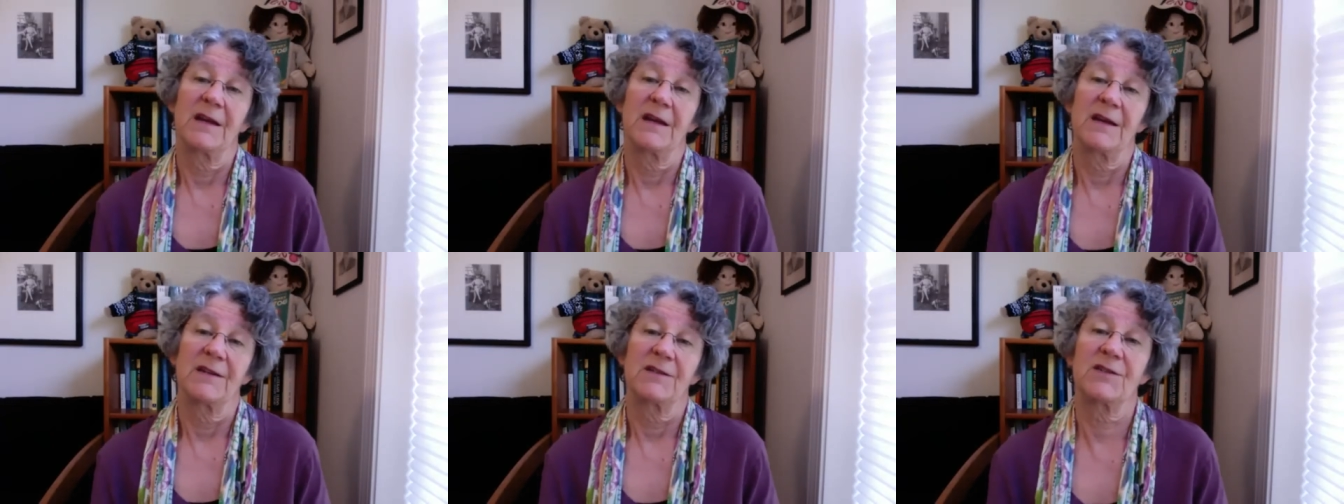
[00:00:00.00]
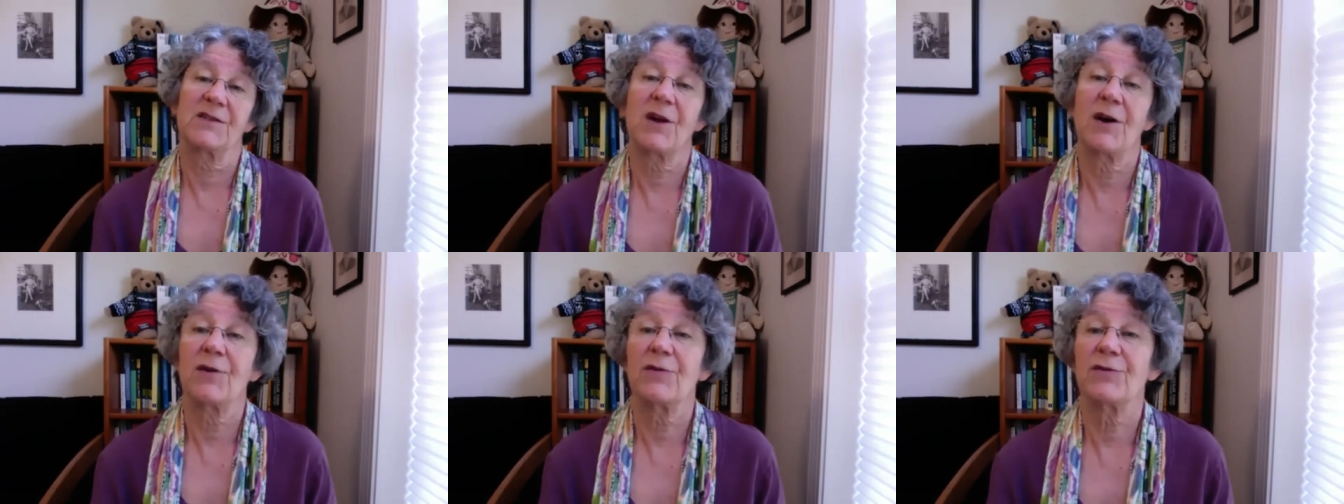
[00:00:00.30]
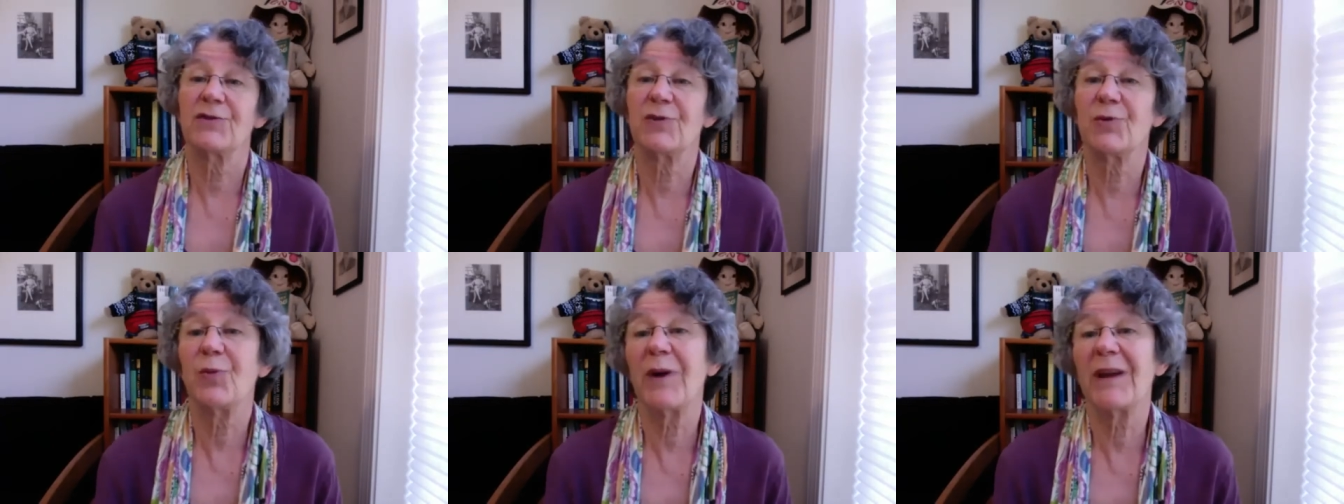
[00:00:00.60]

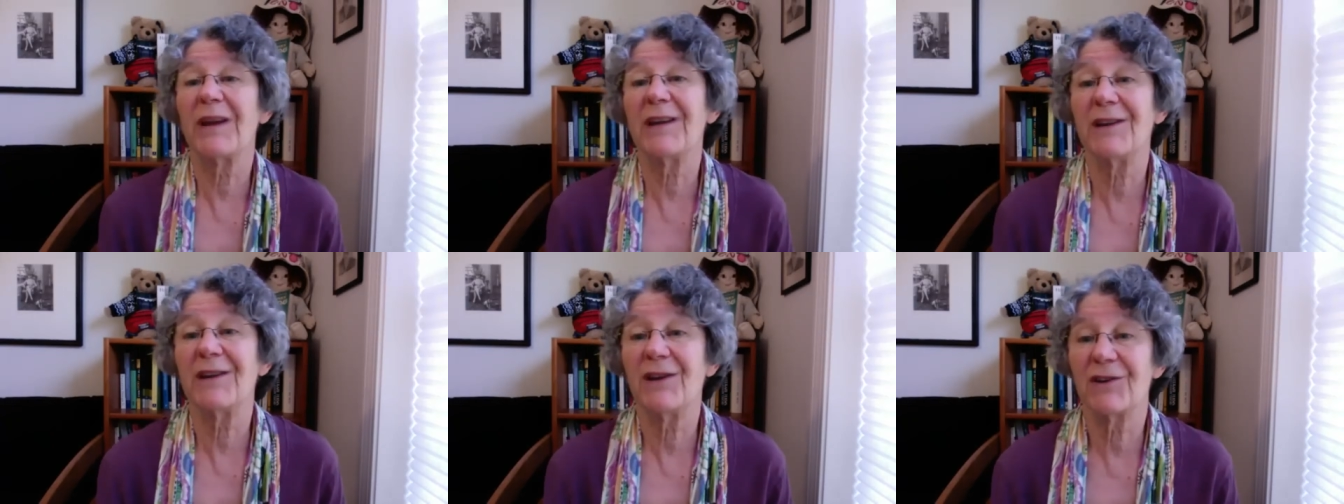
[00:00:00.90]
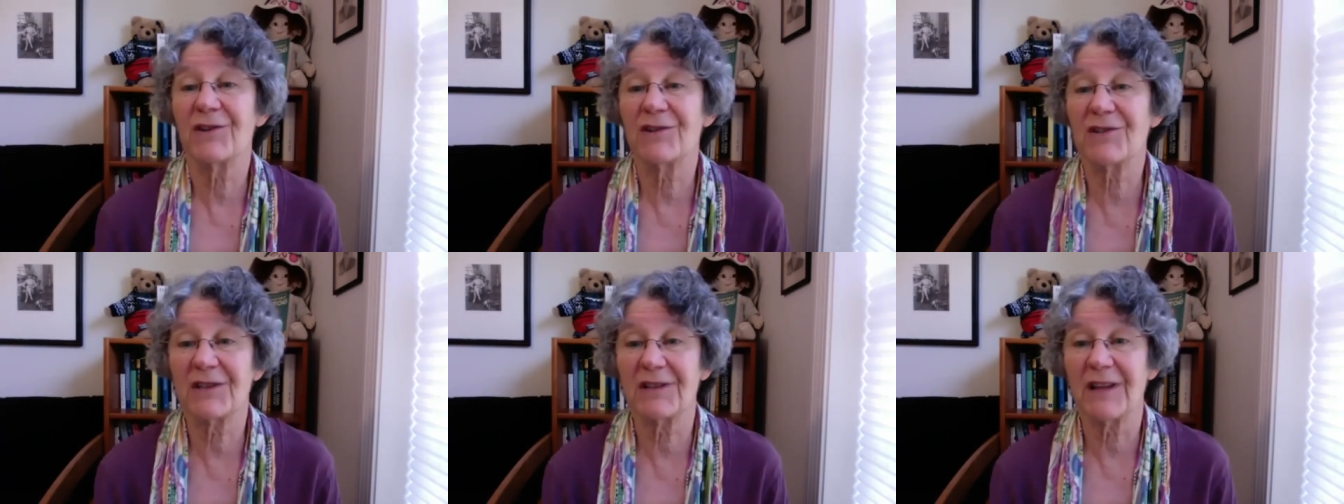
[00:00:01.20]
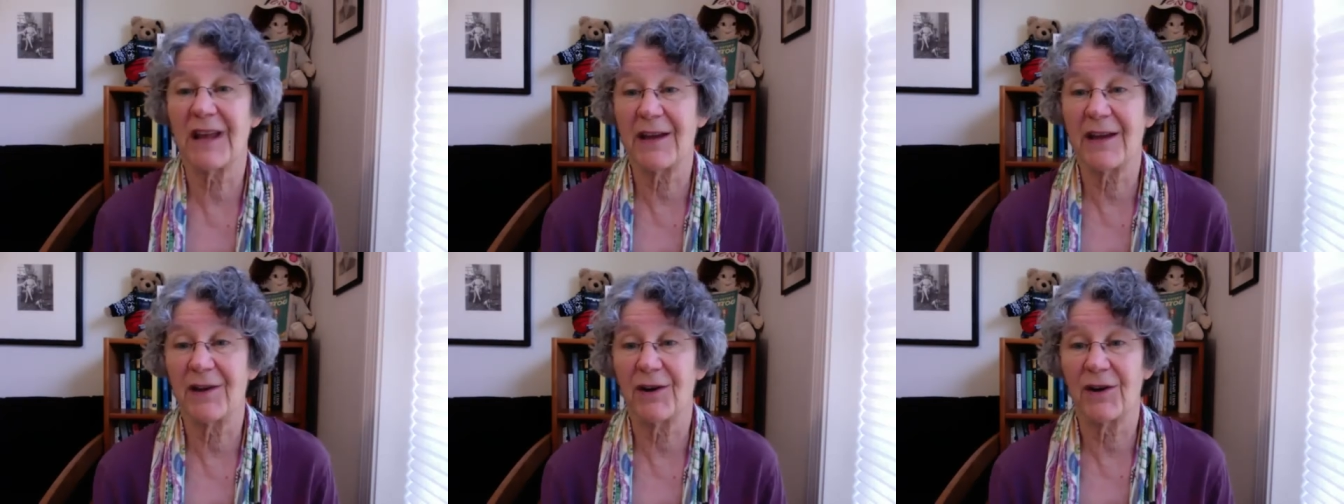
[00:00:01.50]
So 20 years
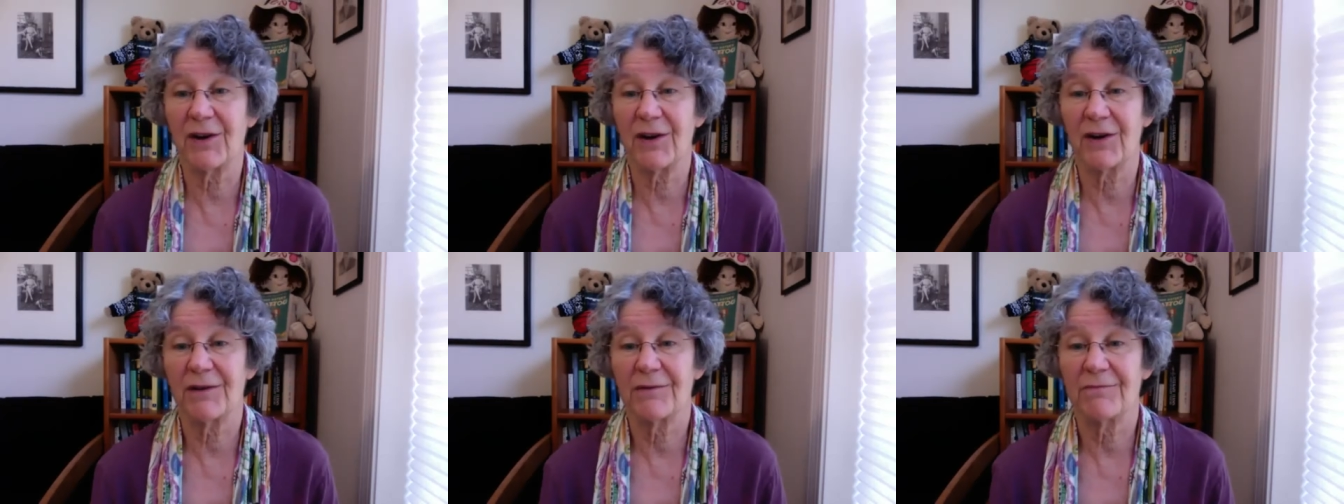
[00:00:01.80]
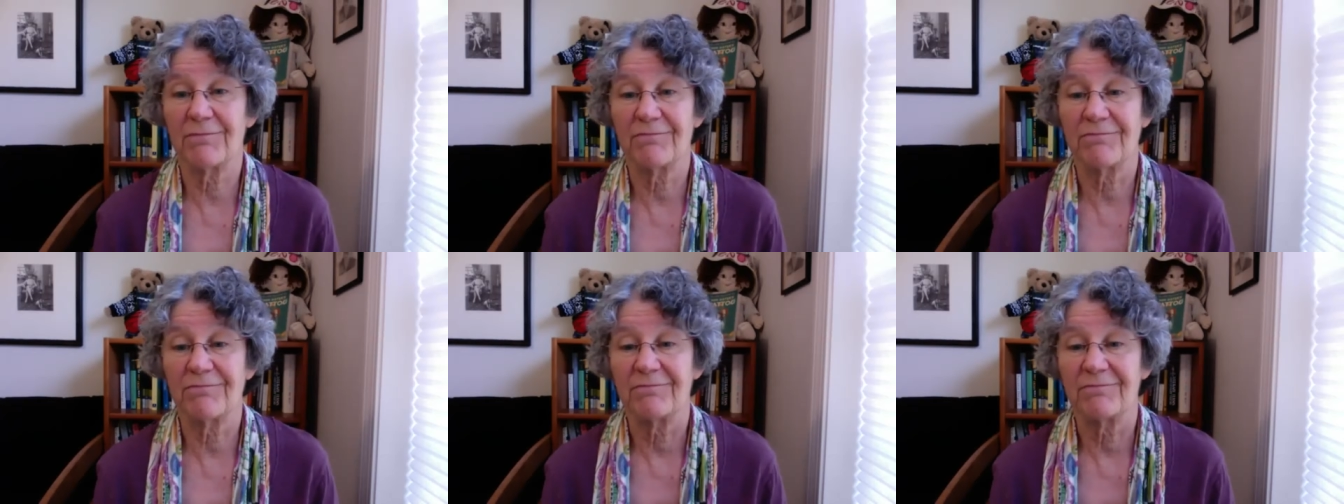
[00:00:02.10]
later,